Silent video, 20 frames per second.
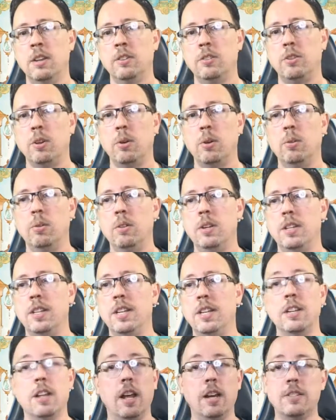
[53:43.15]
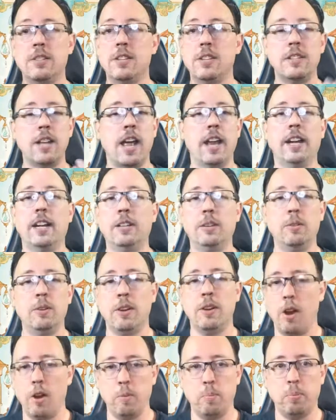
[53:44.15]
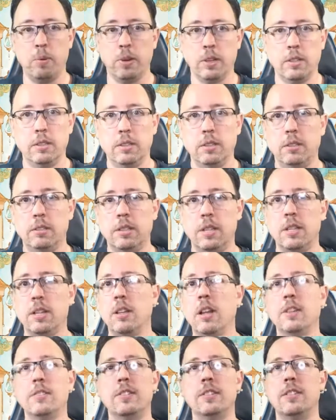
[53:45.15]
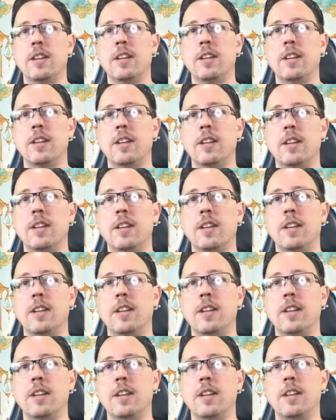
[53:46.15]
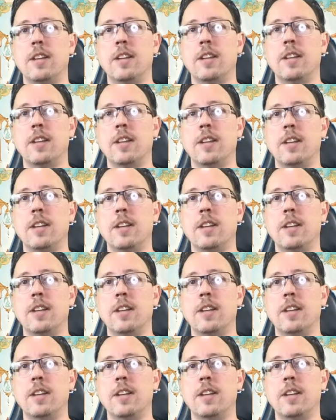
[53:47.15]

So the deluxe does not include an art book. The deluxe does not include a plush.